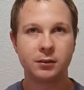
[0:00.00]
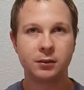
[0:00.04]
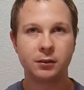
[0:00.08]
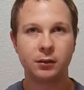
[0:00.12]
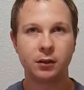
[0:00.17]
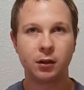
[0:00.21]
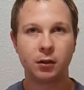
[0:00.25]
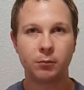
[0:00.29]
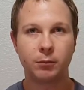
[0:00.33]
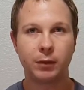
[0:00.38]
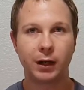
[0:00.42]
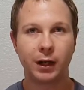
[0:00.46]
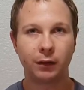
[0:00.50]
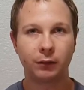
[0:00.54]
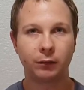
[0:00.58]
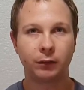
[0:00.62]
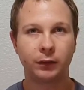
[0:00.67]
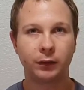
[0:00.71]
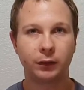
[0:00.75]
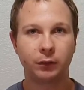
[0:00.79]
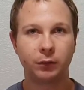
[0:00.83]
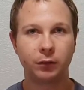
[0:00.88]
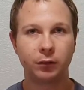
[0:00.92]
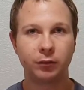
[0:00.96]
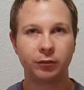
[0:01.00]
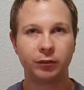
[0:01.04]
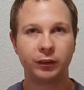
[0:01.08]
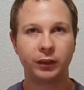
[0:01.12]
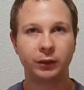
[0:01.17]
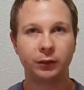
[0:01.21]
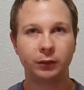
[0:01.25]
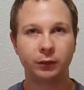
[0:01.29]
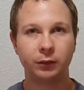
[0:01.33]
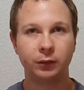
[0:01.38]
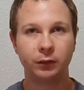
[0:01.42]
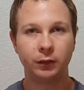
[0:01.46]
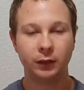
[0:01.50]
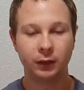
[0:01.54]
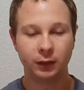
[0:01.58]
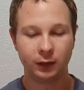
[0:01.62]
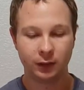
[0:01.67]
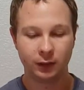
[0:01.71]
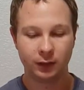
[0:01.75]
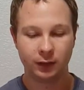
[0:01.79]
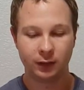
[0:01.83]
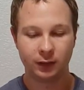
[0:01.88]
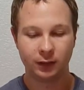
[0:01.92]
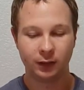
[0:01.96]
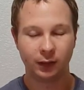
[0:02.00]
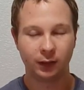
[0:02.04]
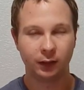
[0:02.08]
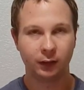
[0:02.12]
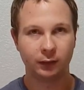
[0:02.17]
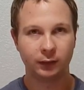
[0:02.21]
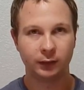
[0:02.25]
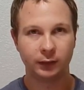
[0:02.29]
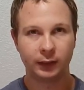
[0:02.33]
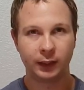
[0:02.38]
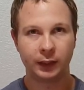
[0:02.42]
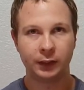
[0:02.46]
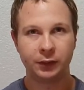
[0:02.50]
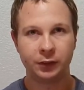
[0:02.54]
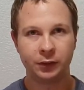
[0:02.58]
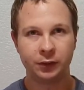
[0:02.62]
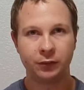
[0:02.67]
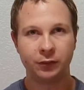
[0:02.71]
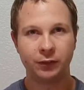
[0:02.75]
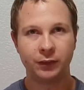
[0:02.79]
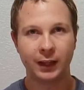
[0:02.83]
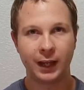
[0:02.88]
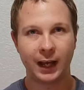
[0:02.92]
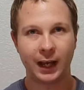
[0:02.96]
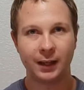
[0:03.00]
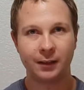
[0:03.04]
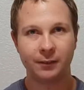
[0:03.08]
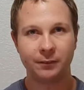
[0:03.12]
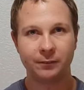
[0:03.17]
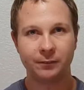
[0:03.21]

come back with the review. Stay tuned for that.